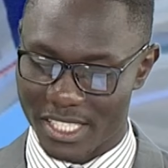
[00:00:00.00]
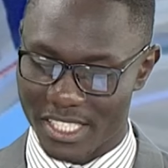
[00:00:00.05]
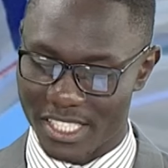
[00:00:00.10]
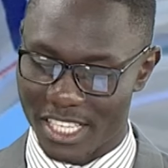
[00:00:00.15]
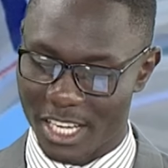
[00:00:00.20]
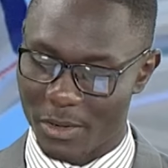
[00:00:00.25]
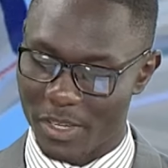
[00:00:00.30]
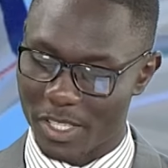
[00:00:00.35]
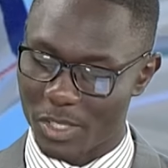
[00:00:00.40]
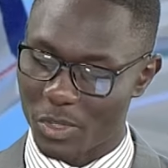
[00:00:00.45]

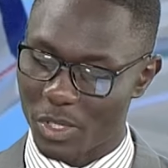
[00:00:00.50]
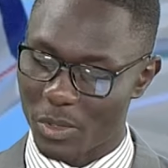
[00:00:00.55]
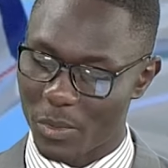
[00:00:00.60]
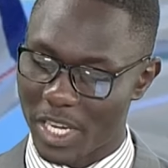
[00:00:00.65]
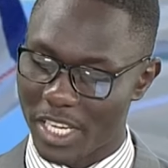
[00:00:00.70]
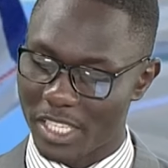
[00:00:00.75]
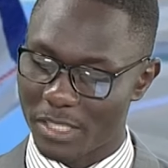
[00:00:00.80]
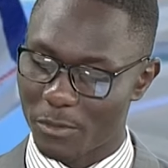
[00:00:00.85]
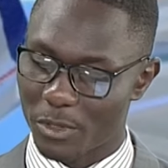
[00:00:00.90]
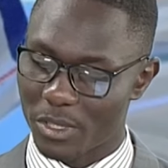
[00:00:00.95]
Now, as we
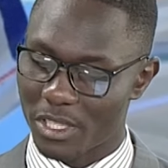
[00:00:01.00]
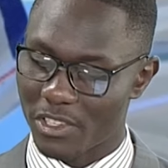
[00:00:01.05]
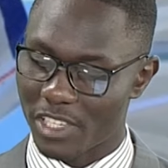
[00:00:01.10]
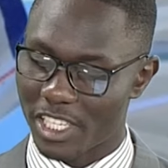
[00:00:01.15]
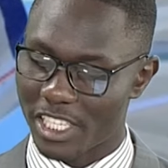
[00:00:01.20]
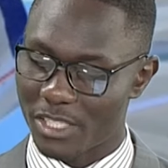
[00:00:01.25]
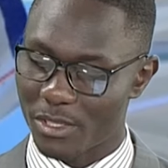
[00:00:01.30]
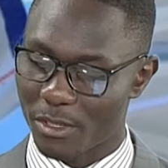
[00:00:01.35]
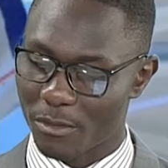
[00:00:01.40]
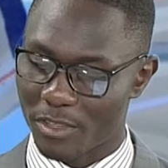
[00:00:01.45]
wait for the
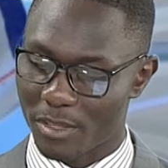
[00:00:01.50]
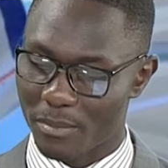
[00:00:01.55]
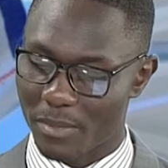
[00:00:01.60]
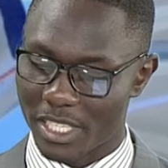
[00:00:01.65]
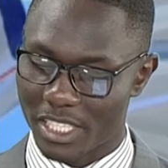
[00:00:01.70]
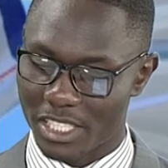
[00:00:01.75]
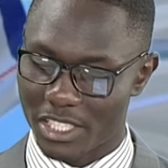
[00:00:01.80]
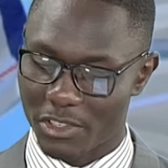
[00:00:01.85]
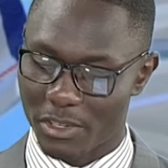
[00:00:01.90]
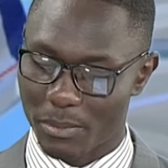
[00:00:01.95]
release of the
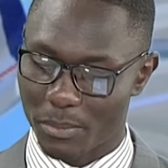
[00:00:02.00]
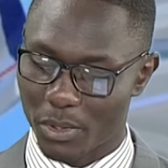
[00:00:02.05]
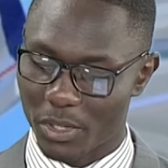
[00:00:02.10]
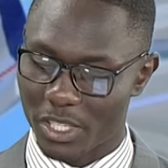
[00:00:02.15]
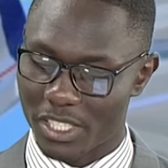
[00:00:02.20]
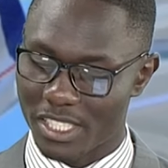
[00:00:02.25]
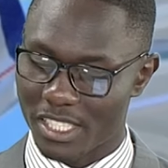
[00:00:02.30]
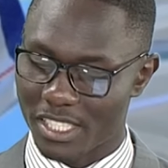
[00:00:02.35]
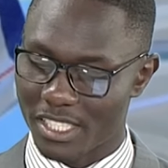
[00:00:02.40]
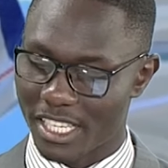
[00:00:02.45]
monetary
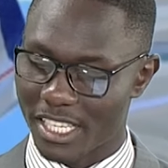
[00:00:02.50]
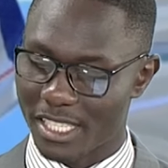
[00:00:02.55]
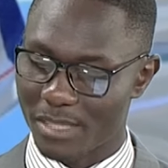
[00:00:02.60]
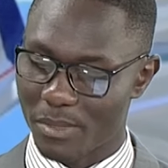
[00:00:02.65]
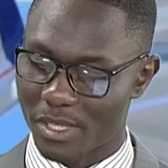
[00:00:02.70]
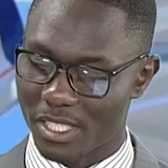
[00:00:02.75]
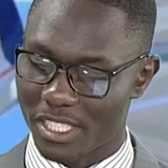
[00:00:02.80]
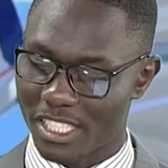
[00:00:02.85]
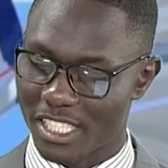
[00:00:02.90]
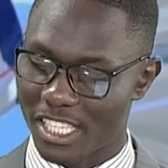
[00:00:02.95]
policy
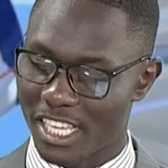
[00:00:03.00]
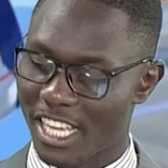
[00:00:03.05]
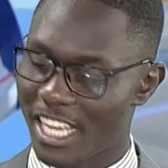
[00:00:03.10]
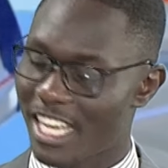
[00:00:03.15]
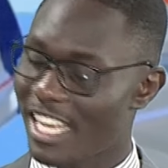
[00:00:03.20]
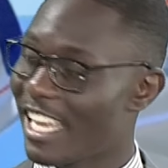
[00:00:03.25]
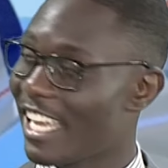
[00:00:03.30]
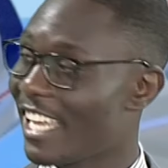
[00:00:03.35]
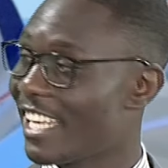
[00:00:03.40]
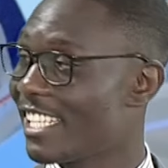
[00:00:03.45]
statement
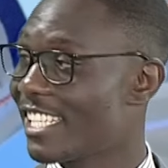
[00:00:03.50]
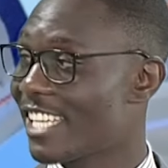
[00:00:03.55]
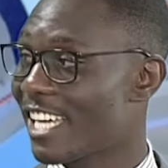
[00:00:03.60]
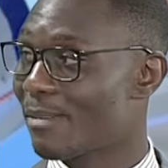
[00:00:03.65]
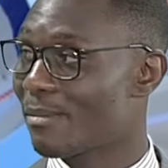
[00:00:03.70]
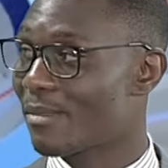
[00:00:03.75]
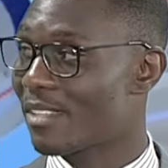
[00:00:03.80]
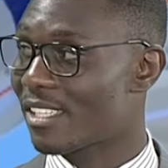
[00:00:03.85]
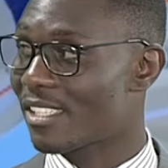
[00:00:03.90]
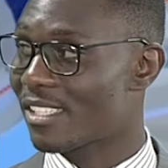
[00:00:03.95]
anytime
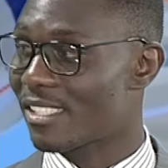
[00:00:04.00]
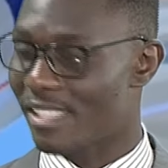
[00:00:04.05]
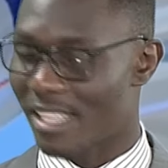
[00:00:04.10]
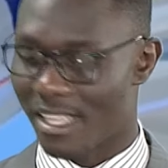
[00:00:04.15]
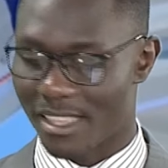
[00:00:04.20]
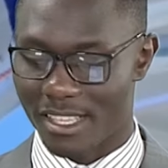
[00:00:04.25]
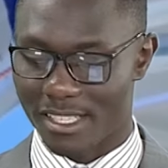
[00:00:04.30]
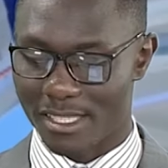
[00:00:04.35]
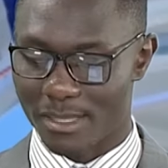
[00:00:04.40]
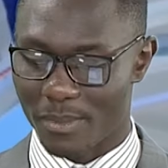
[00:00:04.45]

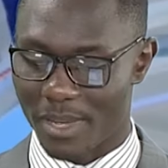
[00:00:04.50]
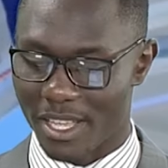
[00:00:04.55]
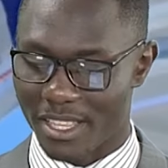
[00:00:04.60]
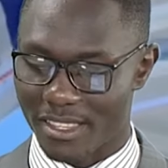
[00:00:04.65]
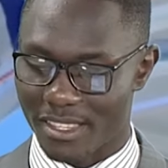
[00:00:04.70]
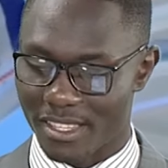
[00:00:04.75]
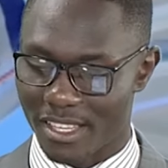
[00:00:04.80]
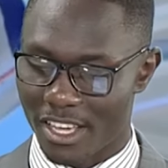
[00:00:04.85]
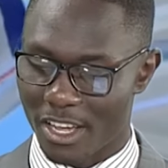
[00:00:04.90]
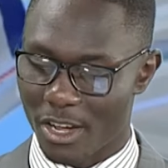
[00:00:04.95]
this
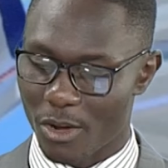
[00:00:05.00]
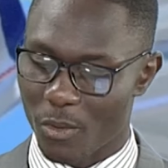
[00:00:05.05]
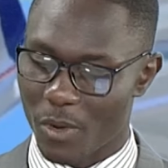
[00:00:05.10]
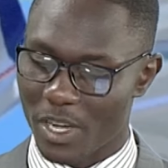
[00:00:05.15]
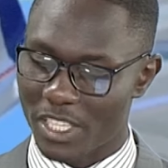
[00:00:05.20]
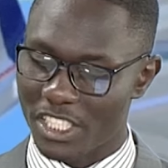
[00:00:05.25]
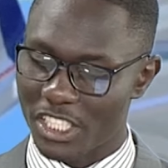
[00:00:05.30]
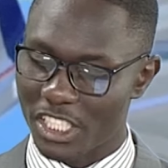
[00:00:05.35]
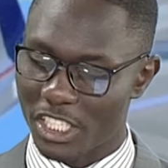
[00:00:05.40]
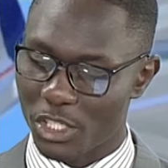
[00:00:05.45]
month,
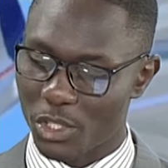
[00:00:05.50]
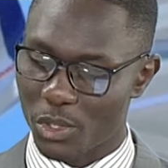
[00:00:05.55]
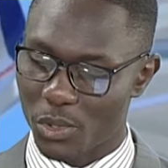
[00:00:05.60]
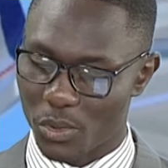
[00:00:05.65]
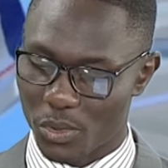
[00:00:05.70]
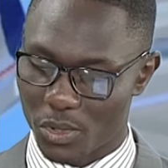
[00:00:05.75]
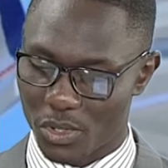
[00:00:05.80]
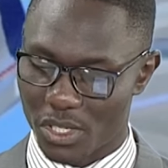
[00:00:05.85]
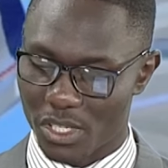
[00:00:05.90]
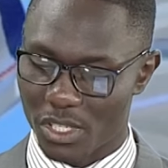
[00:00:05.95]
what
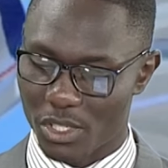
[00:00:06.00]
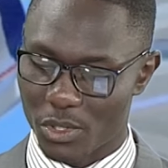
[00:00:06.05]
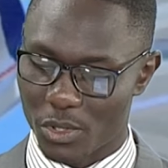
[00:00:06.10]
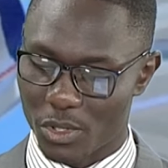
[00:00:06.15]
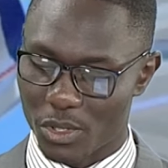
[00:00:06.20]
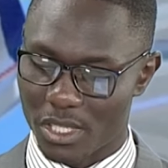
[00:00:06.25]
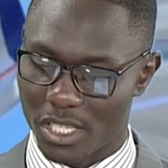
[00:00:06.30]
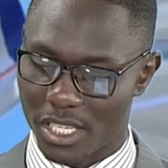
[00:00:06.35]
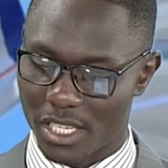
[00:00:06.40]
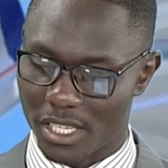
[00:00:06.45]
issues
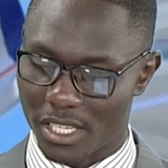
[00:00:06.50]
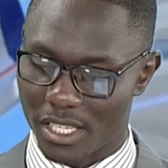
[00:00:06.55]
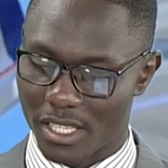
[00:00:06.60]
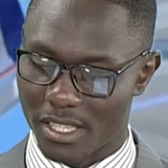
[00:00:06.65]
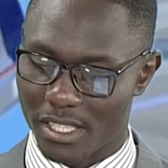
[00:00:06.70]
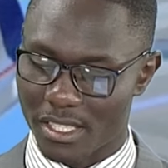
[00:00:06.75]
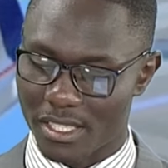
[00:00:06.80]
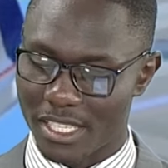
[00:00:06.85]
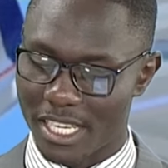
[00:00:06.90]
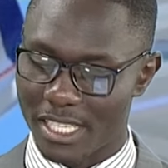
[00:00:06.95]
should the
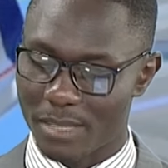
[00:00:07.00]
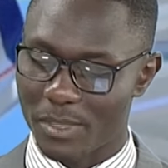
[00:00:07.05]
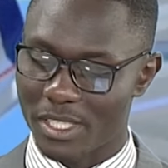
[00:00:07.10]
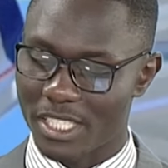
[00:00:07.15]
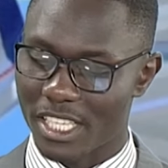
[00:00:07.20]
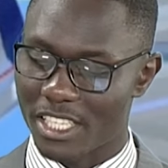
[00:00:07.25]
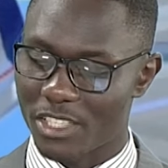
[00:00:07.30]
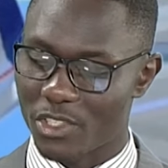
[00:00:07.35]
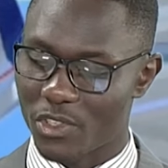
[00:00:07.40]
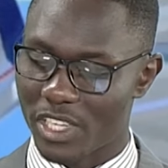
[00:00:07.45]
statement
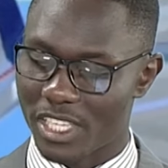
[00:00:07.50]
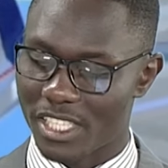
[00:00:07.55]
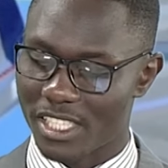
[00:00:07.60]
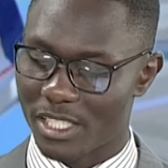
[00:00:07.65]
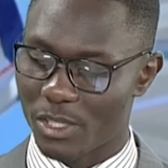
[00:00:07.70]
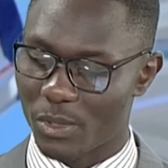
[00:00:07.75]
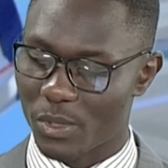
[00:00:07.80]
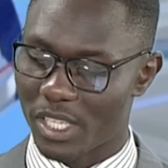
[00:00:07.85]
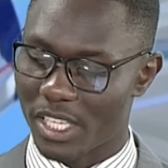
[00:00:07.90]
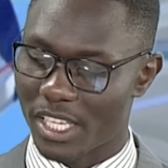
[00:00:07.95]
address,
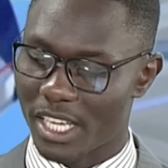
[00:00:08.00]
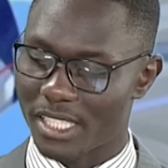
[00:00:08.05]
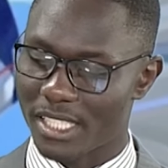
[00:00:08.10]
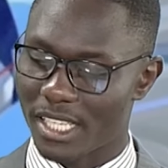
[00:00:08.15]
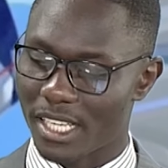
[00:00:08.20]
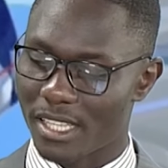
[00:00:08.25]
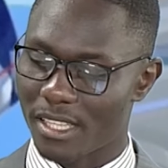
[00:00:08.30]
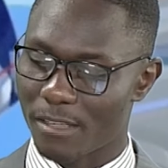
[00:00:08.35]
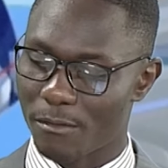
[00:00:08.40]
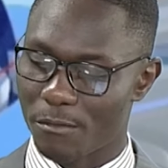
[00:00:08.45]
looking at
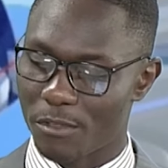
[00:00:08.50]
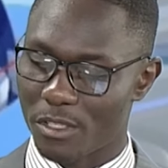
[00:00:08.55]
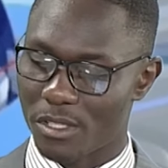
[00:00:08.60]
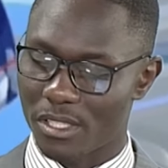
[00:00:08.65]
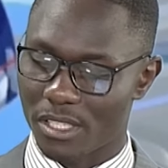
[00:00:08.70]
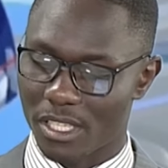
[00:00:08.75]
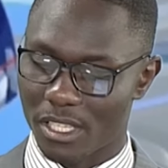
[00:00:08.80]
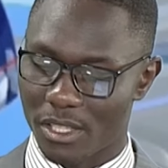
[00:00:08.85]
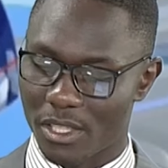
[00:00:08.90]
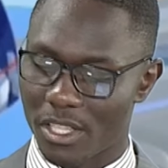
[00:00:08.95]
the
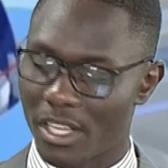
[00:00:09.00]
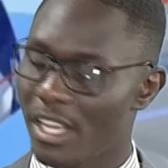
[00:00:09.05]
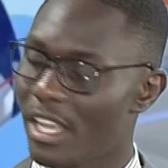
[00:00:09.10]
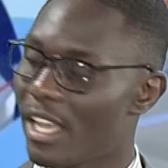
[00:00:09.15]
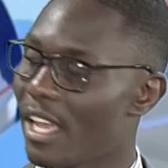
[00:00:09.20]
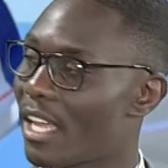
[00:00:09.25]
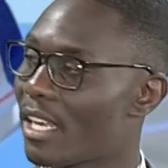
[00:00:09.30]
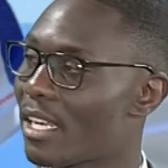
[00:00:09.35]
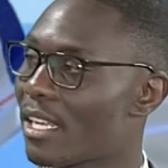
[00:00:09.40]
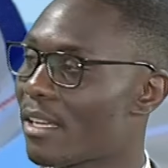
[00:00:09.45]
fiscal
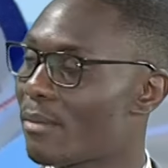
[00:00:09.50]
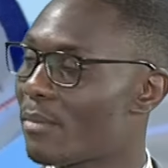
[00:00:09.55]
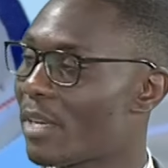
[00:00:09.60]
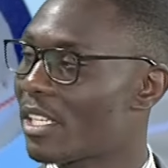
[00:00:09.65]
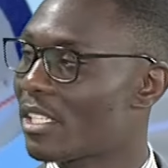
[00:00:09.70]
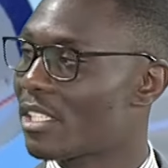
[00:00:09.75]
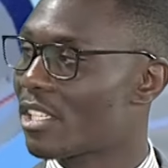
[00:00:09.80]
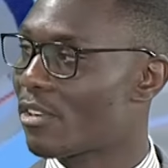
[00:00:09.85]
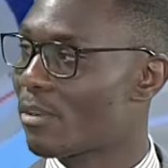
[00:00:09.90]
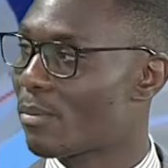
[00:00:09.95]
and
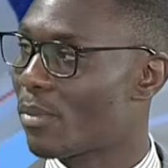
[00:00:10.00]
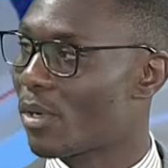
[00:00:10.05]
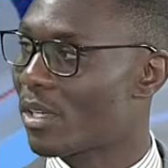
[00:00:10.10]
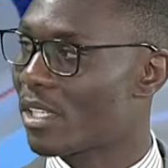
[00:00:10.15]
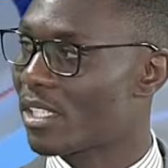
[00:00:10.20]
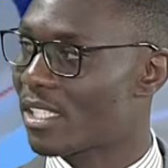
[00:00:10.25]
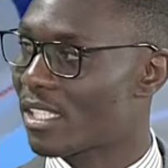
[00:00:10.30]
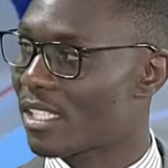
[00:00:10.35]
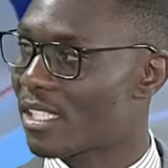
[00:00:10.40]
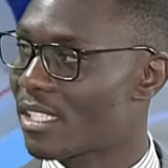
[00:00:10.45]
monetary
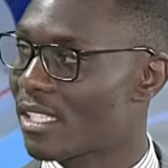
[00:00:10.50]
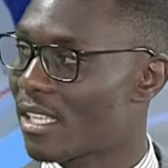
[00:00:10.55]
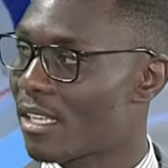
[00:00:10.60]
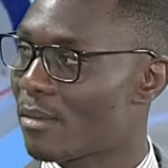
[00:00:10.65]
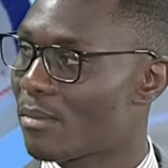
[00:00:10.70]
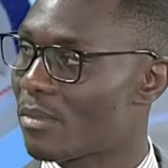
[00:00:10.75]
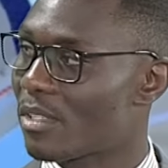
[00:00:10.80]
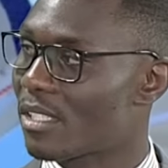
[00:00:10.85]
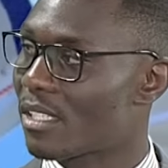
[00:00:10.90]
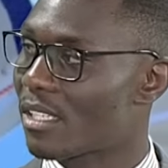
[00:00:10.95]
policies,
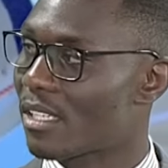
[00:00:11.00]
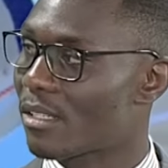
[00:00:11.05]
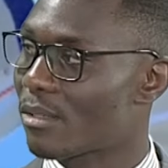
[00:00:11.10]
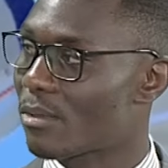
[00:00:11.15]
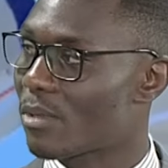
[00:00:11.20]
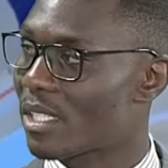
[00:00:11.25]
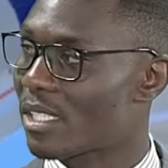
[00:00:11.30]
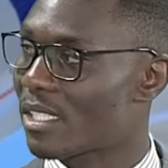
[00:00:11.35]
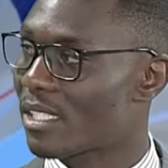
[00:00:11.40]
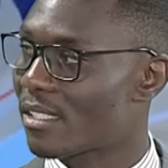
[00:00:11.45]
Mr.
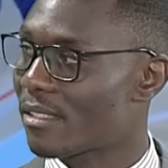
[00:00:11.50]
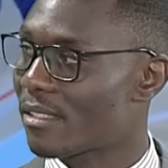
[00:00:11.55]
Gwenzi?